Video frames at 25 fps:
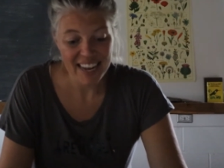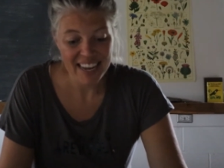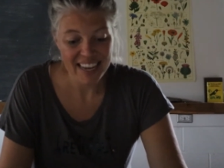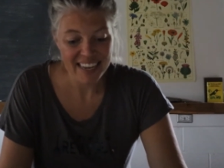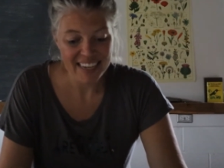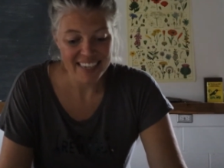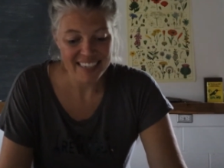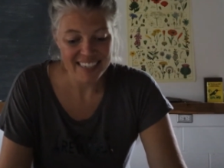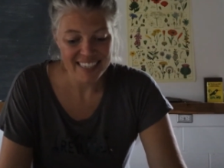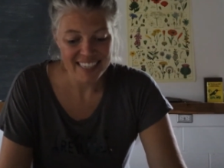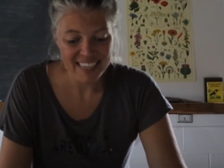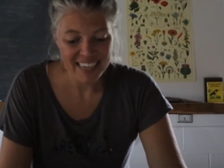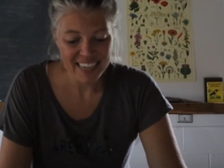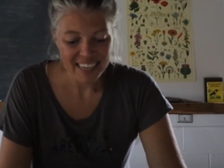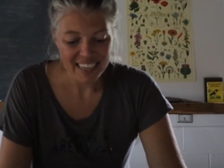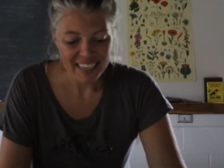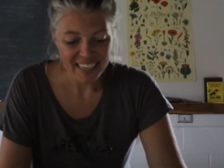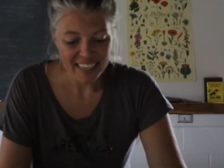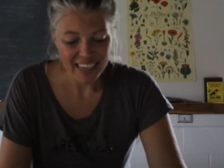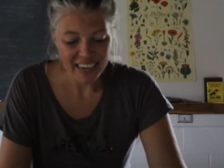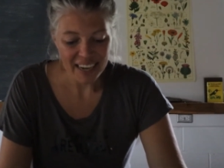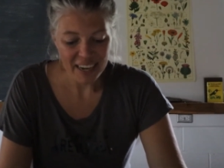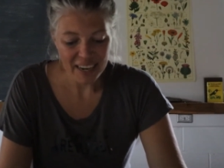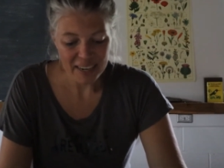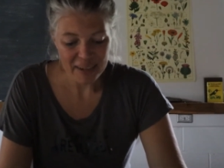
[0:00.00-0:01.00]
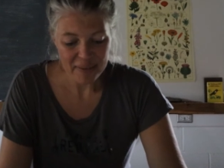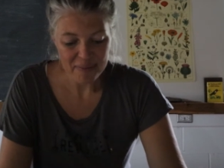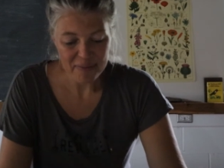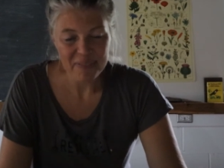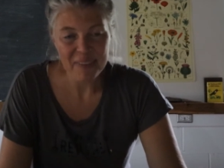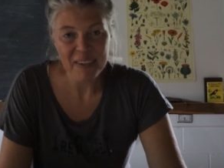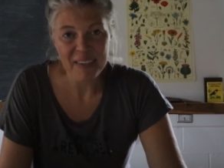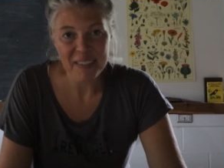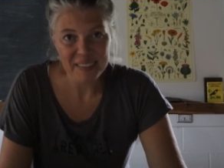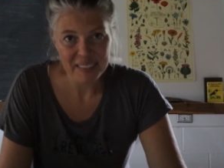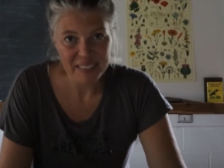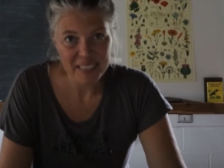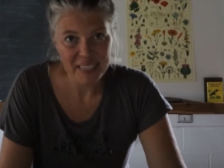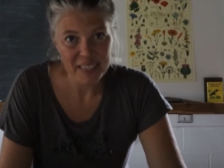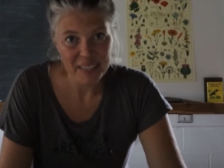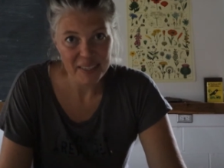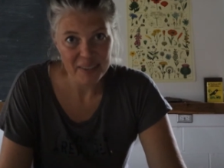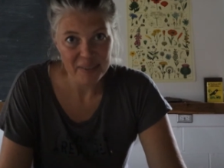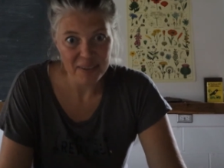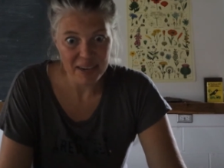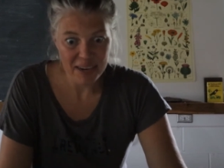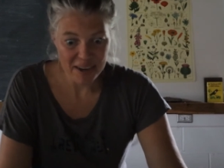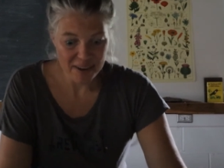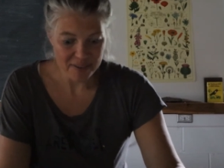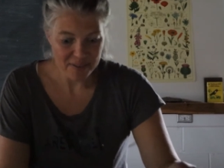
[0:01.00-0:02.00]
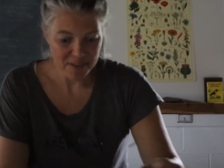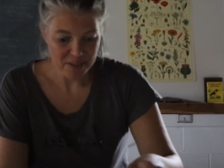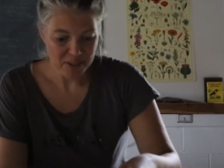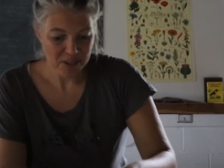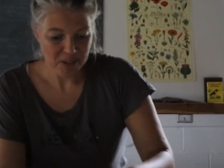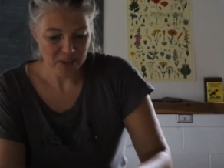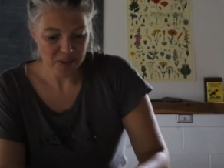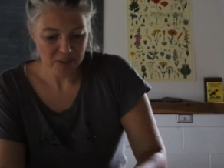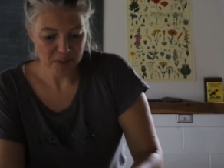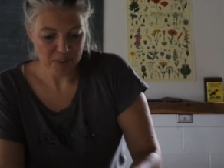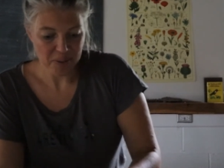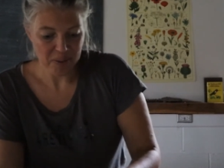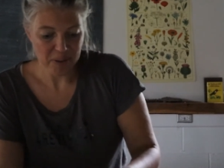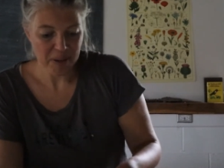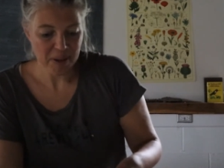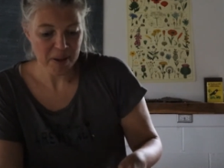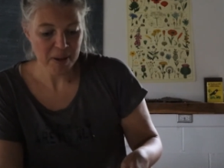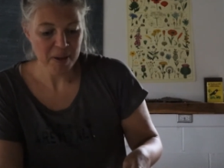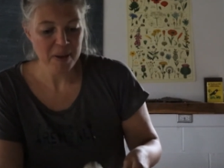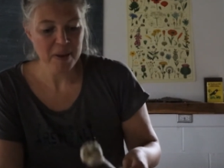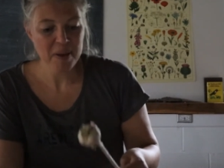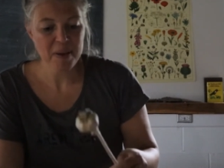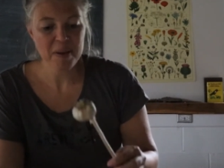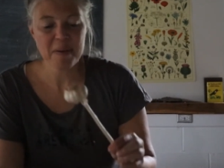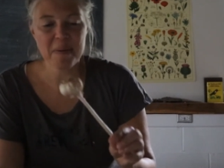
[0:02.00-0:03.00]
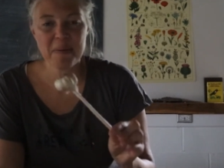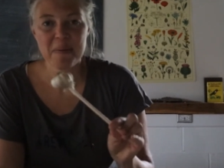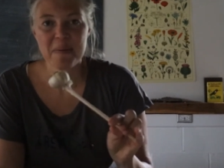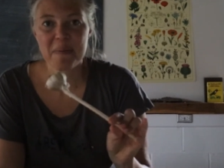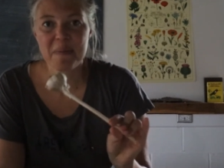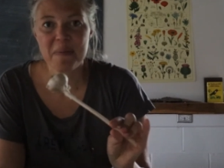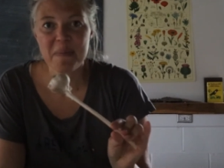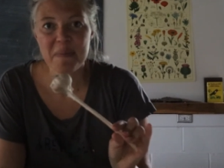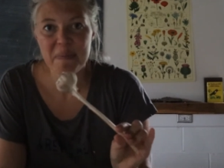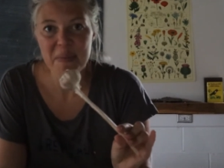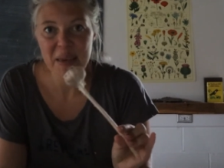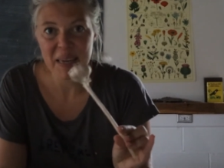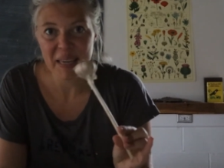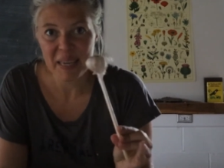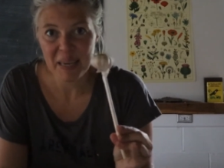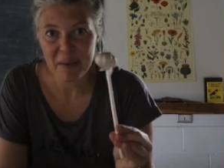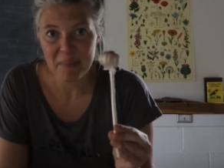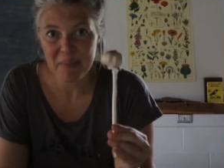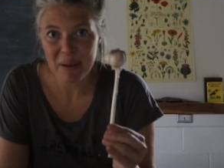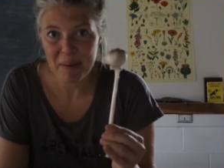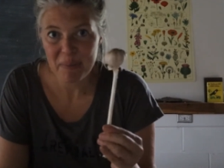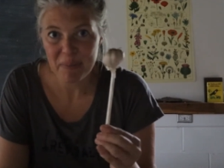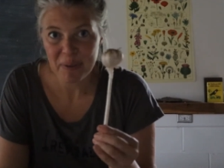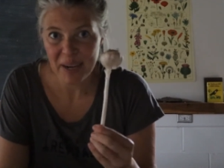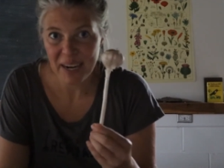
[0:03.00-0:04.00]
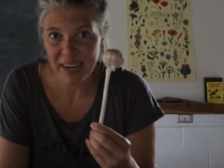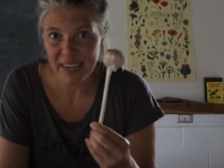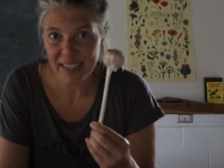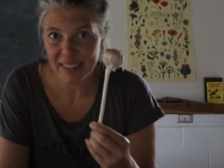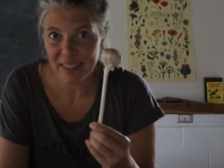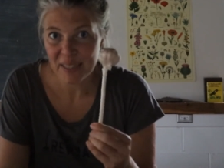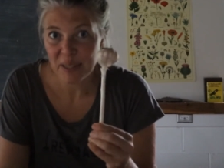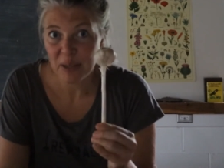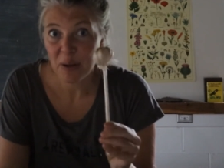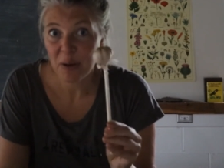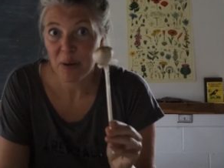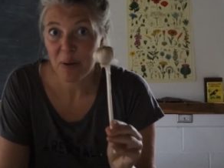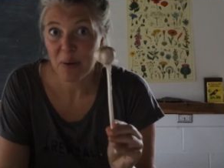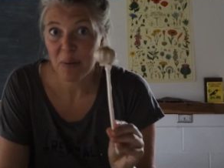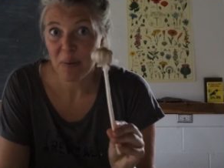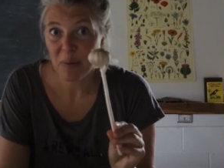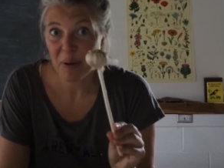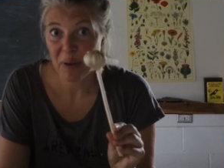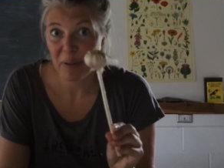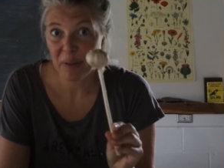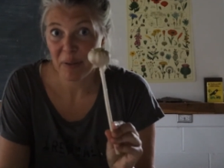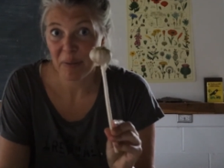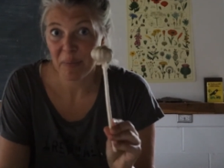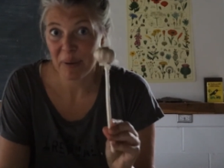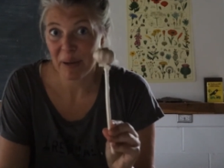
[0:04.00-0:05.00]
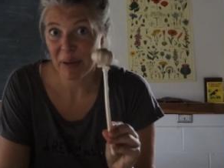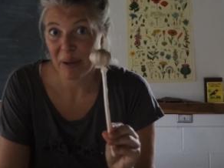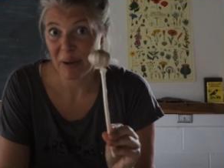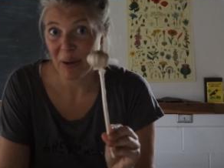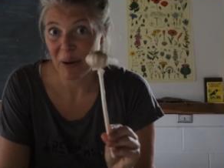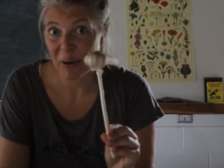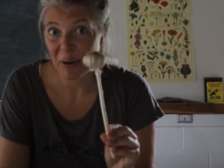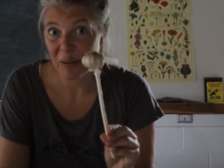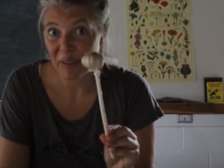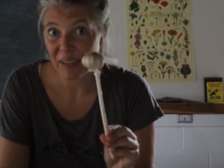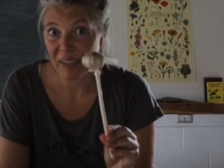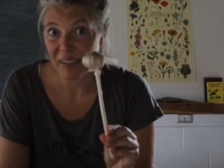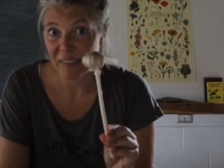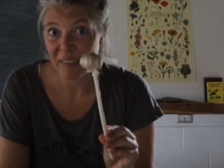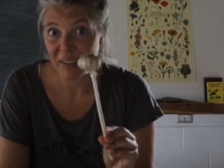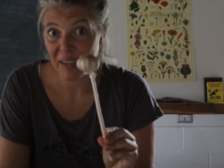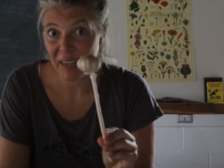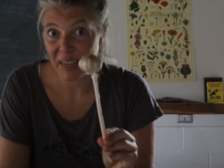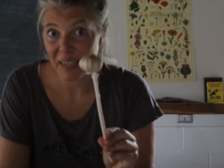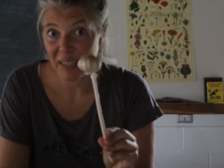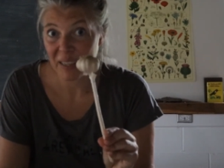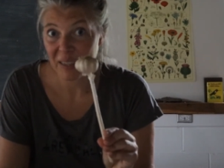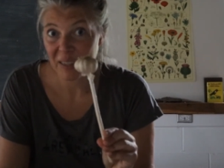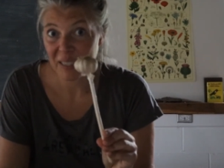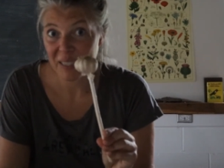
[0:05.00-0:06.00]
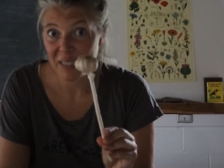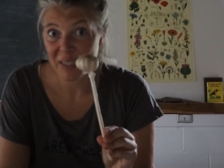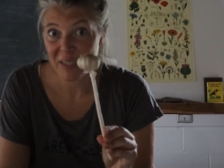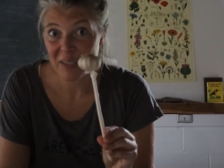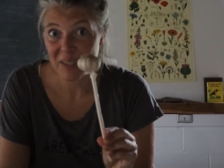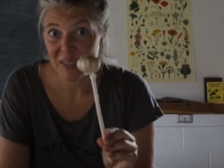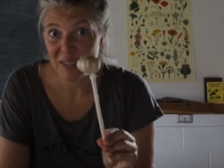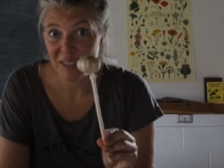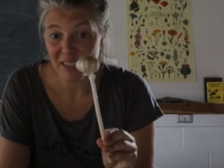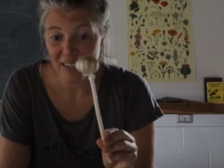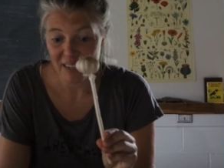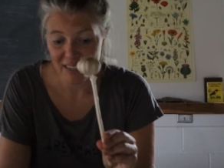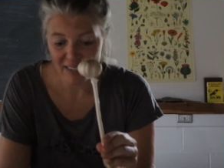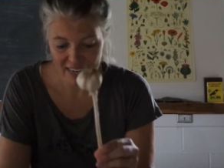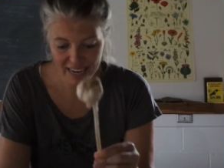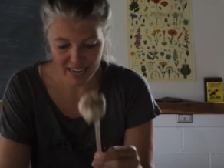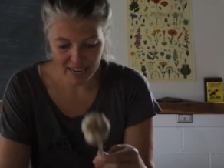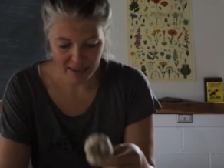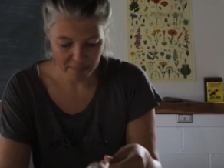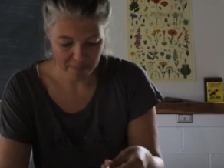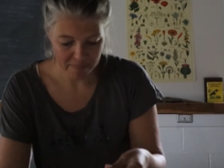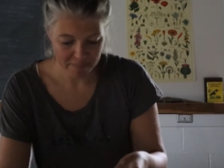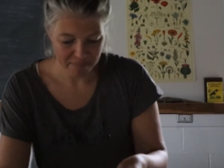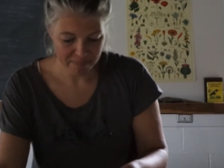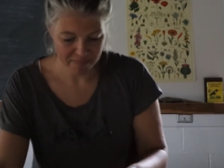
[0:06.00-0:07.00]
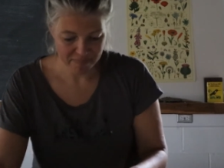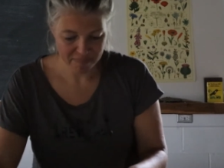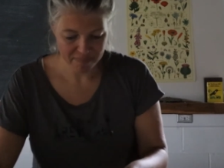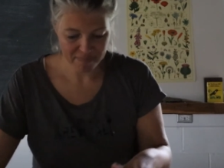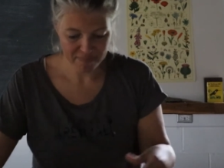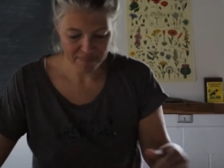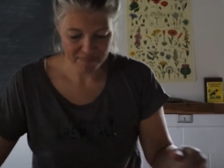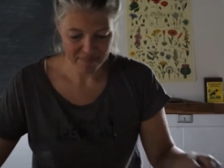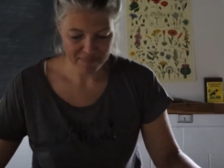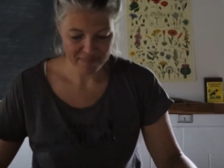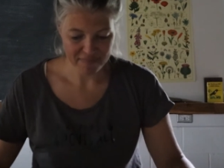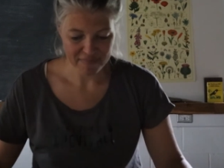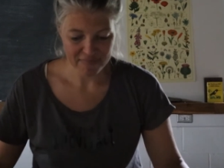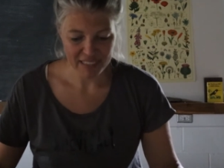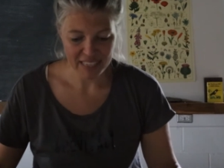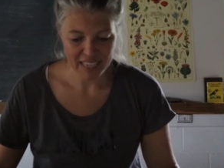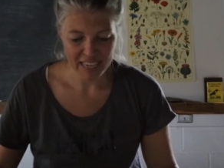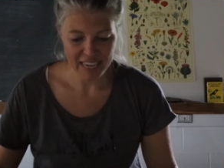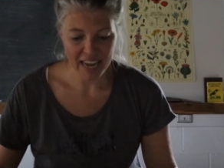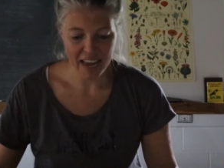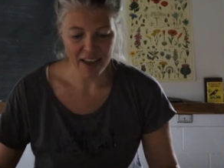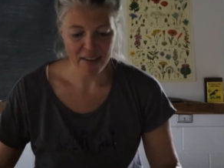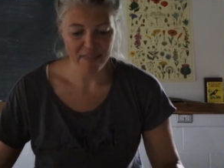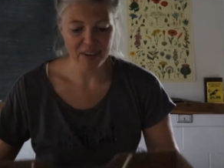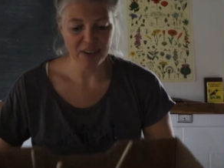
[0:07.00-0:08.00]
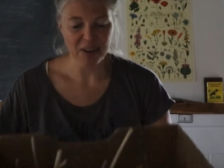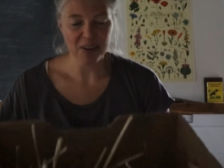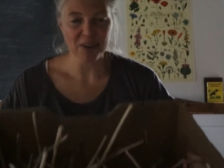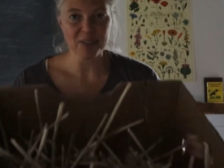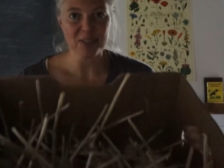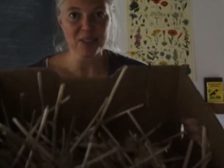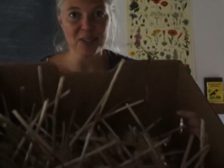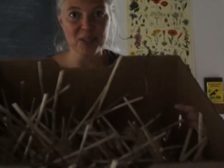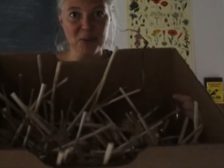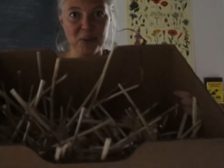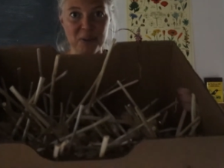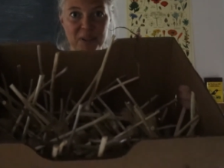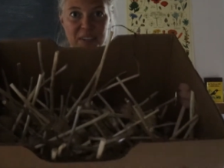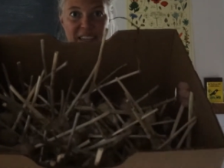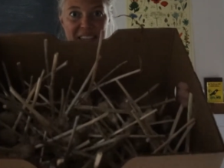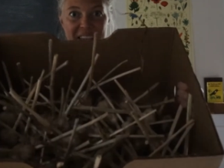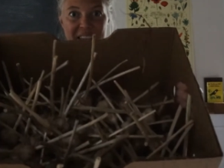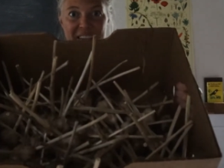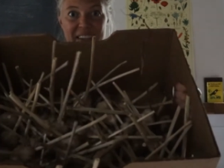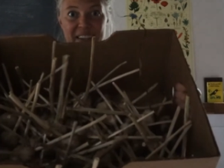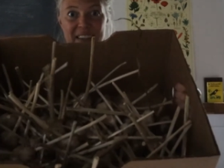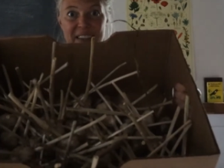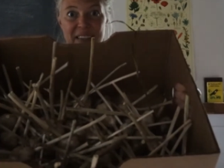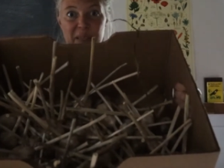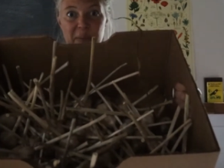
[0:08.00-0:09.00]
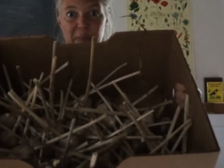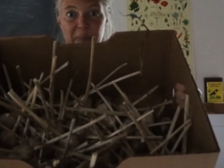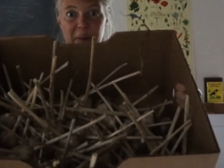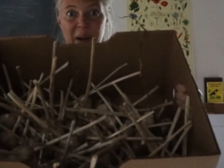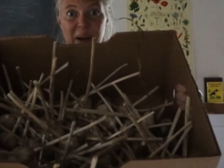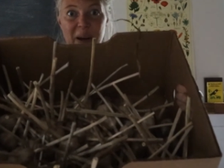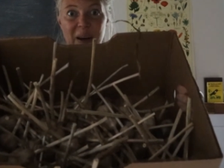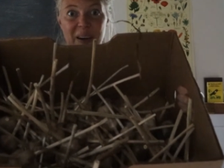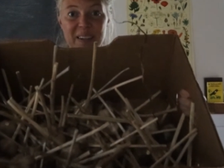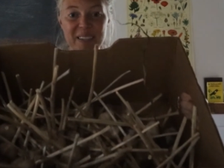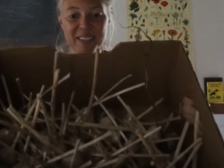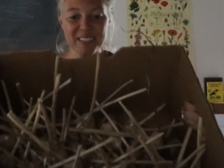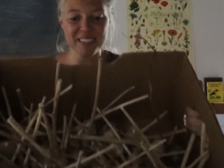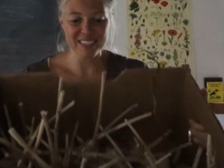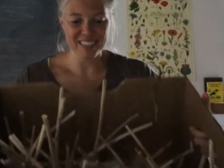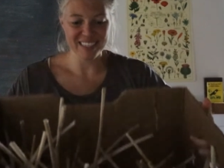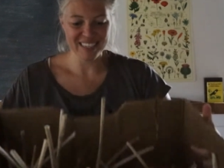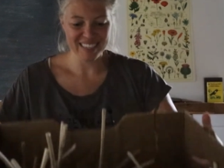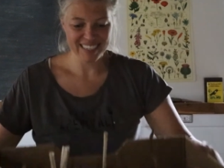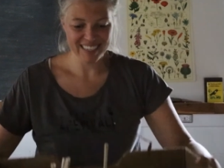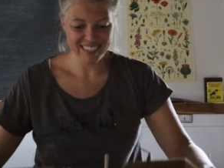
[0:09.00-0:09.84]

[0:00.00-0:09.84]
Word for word: and I'm finally getting around to making my braids with my garlic that I cleaned on Sunday. I have it all stored here in this box,